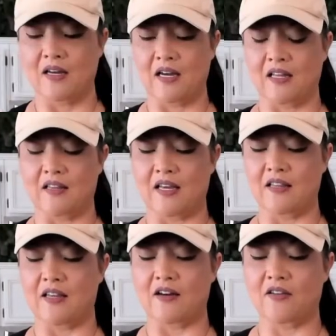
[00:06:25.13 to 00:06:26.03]
and
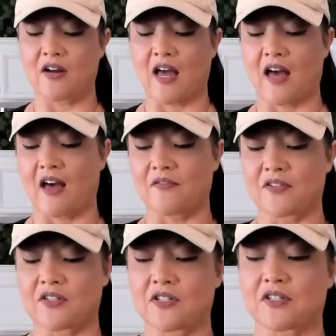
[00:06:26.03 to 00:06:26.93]
then the other half
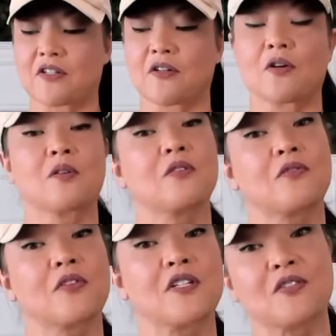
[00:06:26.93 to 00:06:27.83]
is just going to go in the
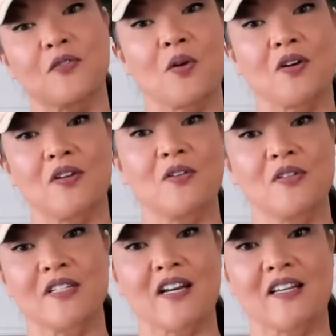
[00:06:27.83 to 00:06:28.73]
fridge for
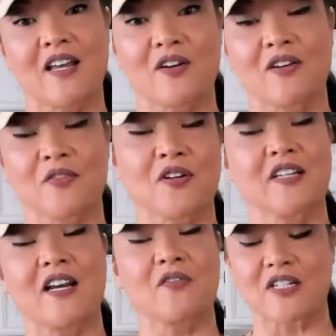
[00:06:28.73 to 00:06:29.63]
use at a later, for a
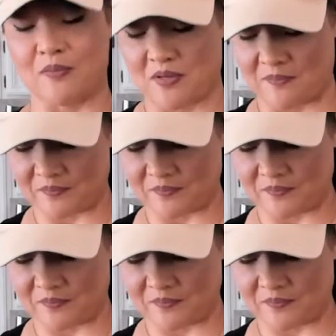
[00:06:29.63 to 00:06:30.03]
later recipe.